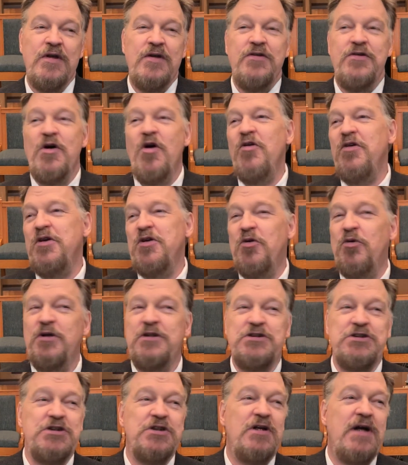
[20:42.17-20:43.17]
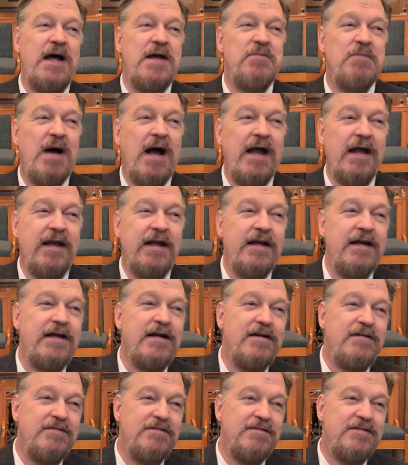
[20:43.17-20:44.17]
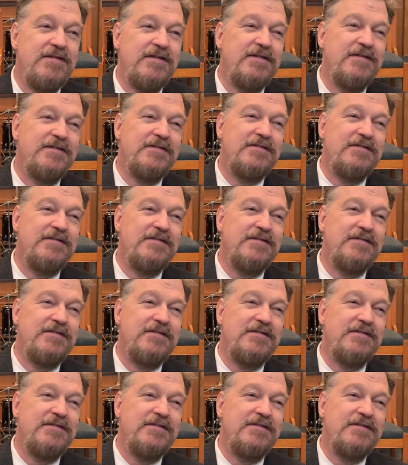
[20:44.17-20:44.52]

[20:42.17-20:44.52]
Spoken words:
Don't you wish you had my gift?